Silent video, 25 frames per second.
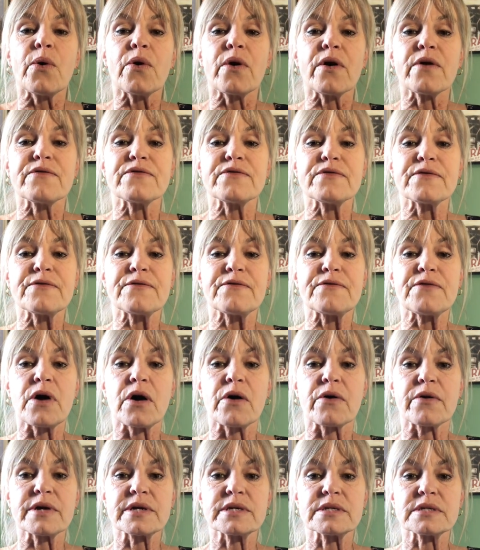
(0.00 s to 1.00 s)
of the
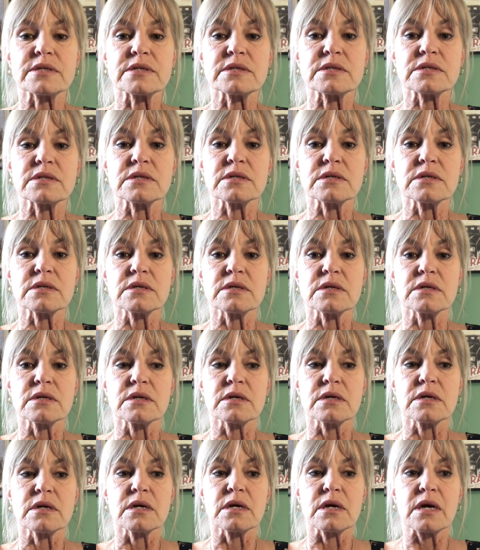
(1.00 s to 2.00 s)
forest.
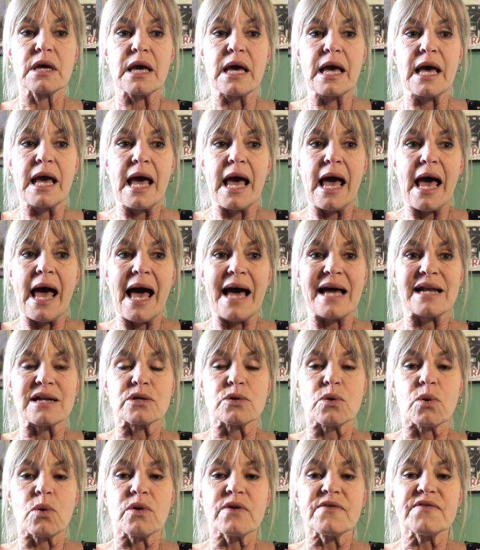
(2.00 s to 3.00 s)
And
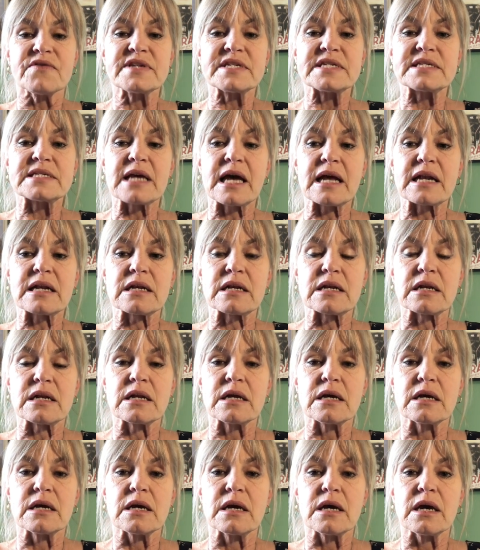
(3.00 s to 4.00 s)
all of a sudden,
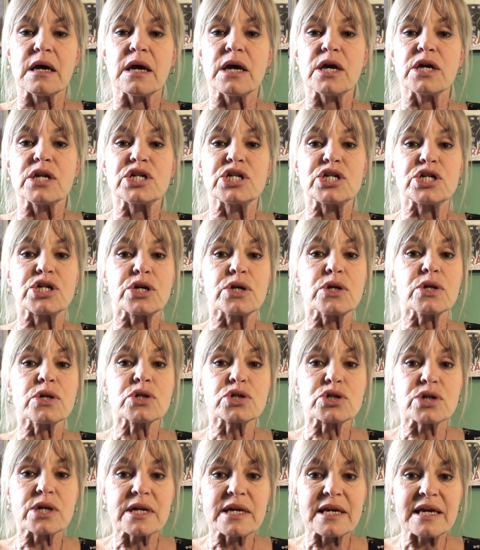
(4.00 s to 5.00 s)

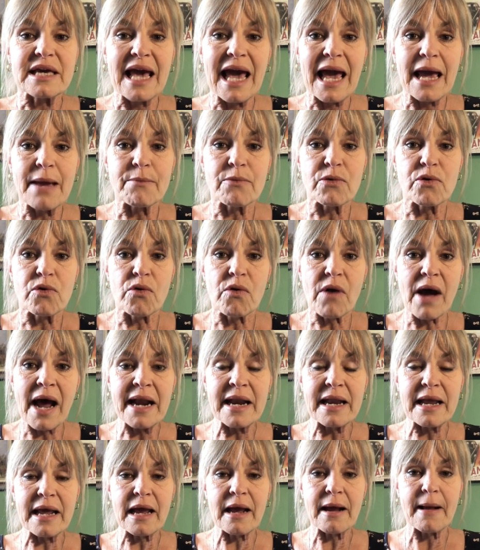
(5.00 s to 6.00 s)
children came
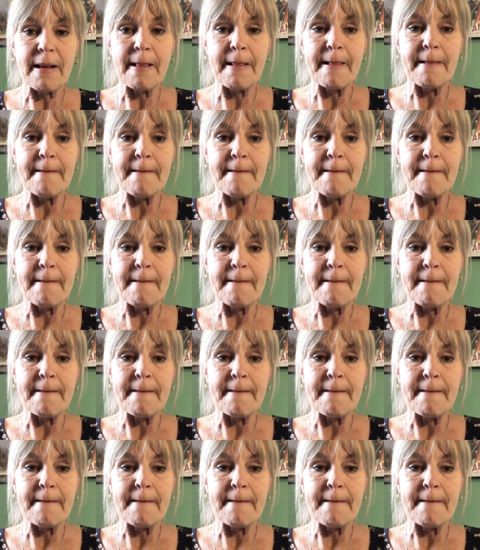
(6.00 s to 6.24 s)
running,